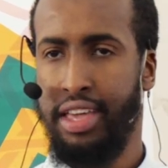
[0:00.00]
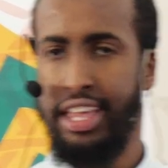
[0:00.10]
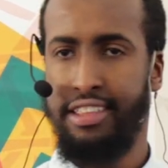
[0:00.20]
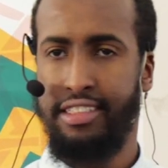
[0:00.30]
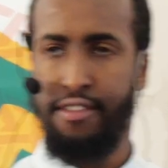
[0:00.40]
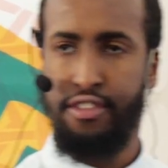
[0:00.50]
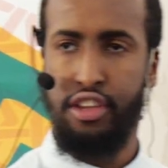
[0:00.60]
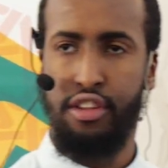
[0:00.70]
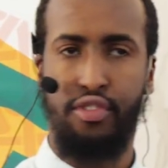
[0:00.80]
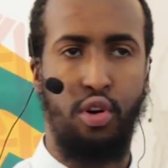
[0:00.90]
It is
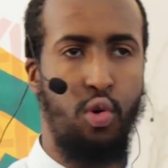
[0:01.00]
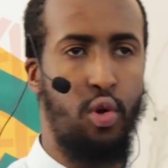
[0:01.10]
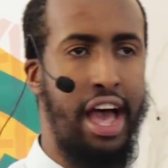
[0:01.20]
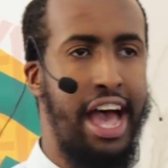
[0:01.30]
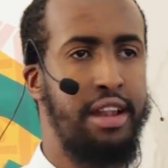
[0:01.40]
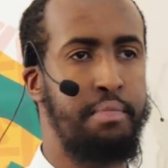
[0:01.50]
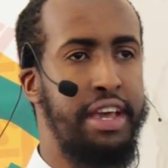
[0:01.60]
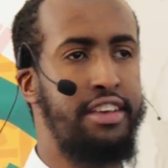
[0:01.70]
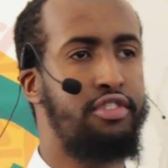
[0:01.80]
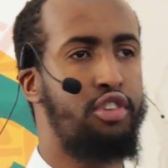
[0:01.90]
tafseer of the Quran
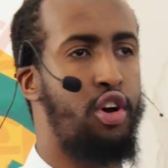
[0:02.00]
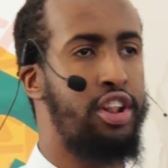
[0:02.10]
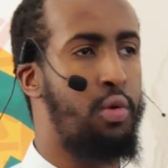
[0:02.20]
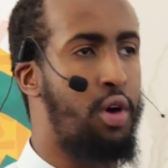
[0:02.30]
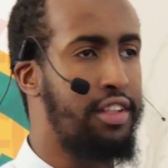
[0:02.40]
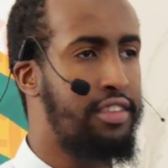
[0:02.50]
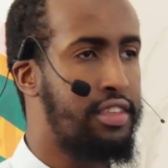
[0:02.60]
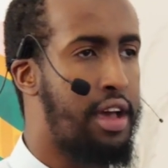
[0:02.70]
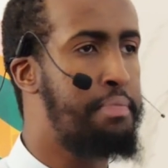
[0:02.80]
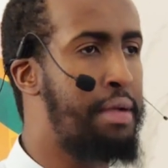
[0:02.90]
based on a what?
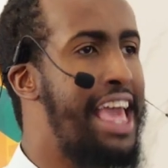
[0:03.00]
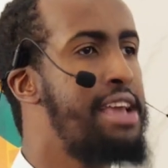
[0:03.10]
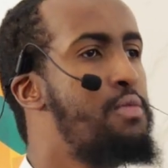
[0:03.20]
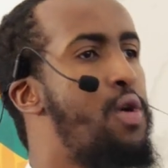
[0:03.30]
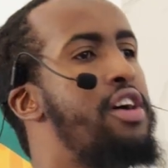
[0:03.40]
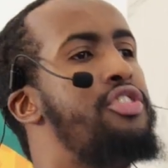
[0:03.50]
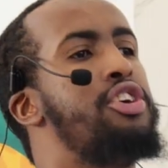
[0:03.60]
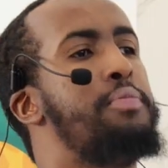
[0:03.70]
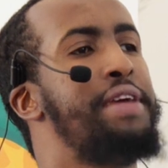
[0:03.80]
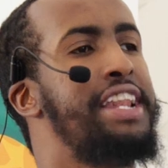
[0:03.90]
A
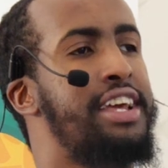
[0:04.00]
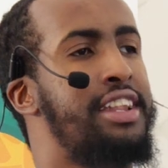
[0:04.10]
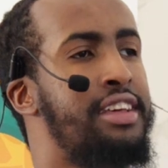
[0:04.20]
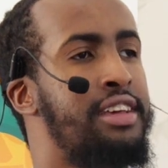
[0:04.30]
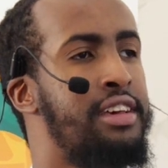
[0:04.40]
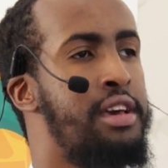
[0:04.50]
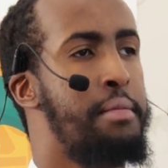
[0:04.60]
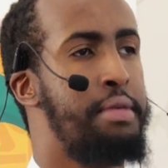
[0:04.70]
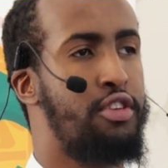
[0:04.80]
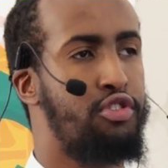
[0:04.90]
blameworthy opinion.
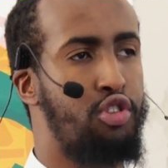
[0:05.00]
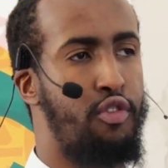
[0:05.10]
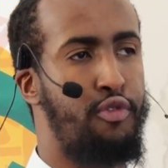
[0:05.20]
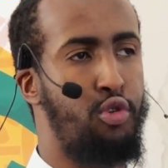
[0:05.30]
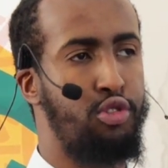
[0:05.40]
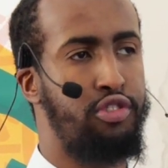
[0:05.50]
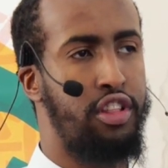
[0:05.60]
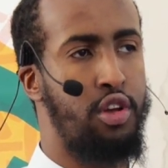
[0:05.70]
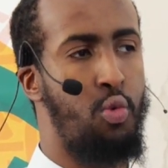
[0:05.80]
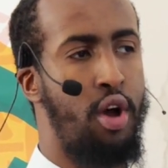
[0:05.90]
Because you're
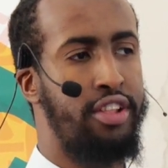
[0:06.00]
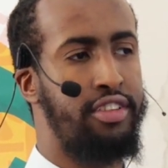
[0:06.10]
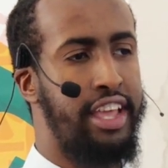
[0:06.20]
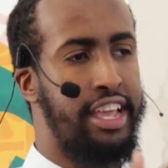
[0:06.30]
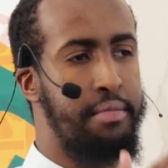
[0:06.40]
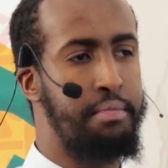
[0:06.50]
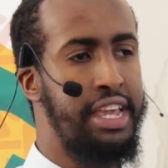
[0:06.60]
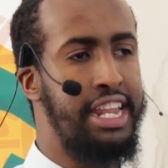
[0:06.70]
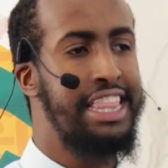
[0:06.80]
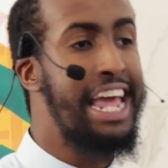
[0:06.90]
forcing the word to take a
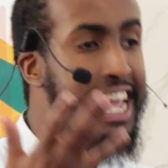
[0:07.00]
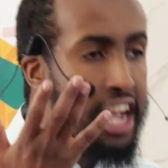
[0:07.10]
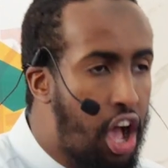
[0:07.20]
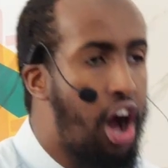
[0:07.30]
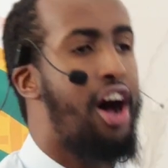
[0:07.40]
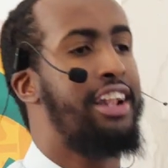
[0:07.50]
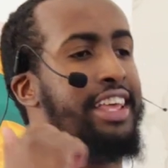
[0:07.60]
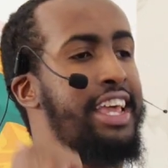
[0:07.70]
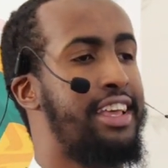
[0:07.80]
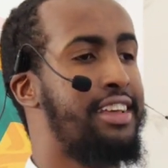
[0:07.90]
meaning that it
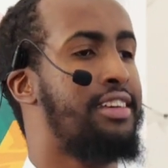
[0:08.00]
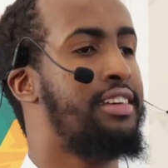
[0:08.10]
can't take.